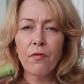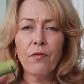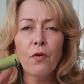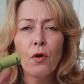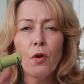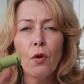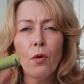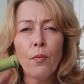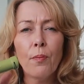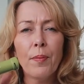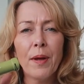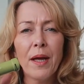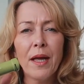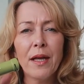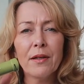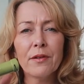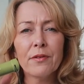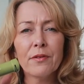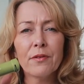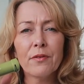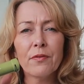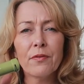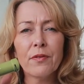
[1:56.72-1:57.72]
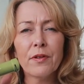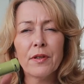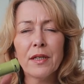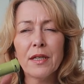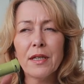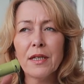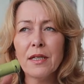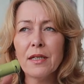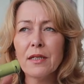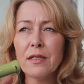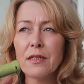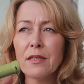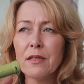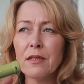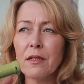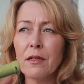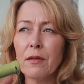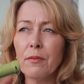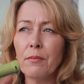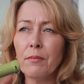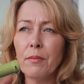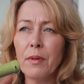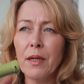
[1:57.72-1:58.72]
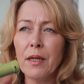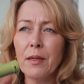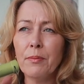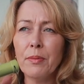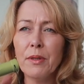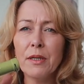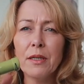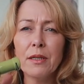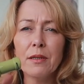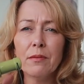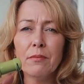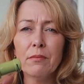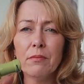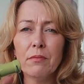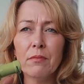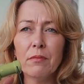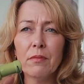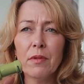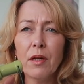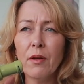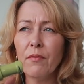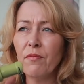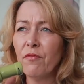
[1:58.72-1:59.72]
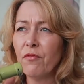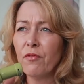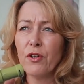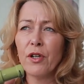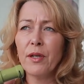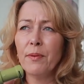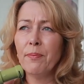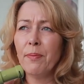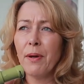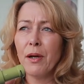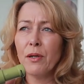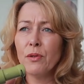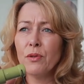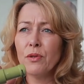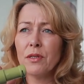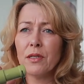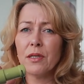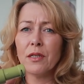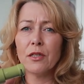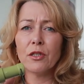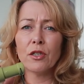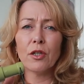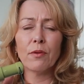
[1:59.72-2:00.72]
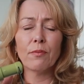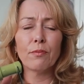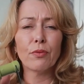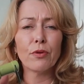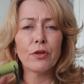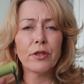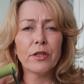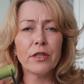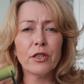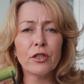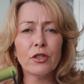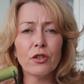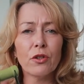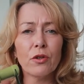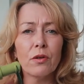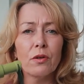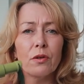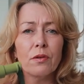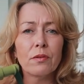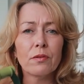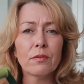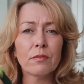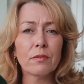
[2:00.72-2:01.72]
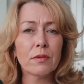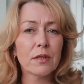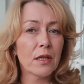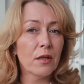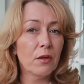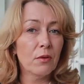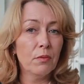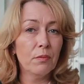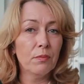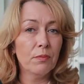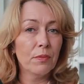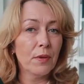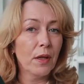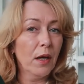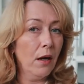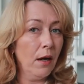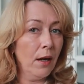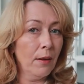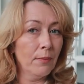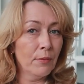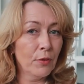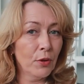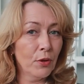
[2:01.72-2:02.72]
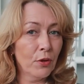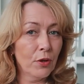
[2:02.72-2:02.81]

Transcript: £4 for this and maybe and free postage, I'm pretty sure, so I'm